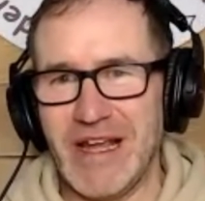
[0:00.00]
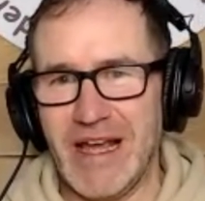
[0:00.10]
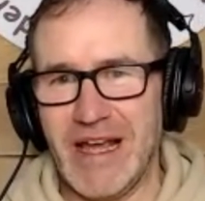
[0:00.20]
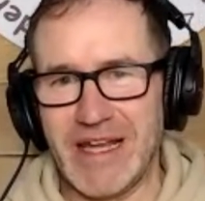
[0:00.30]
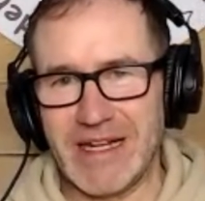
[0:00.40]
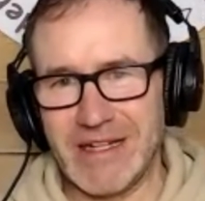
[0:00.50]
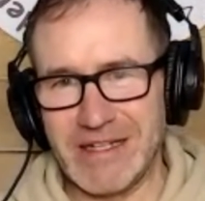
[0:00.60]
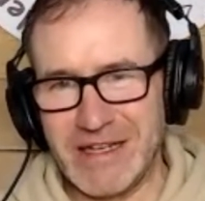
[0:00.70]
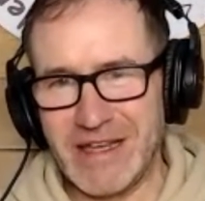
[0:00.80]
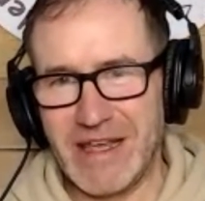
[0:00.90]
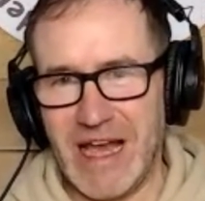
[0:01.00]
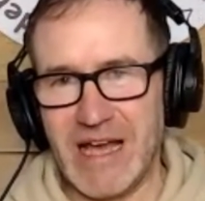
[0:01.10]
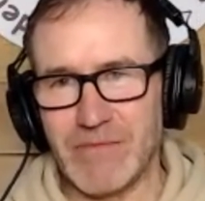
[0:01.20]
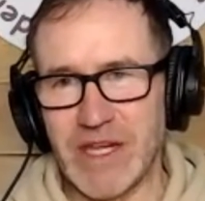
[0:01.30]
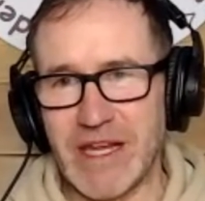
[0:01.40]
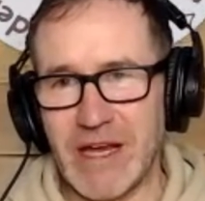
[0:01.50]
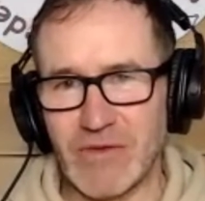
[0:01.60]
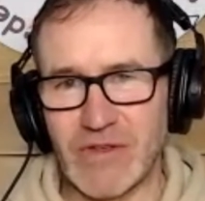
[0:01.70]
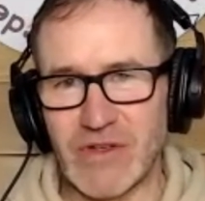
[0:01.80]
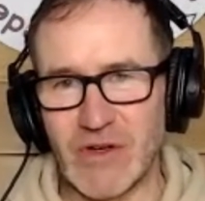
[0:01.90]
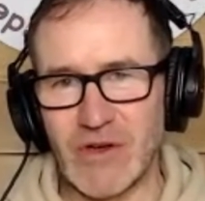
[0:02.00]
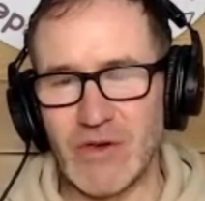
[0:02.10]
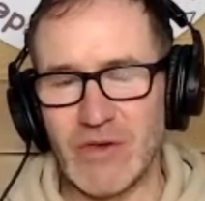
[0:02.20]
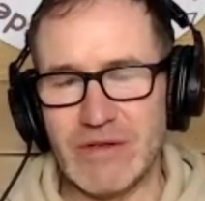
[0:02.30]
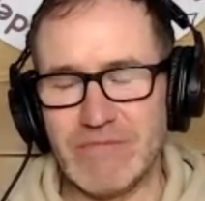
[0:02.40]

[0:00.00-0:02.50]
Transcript: and that'll calm you down. So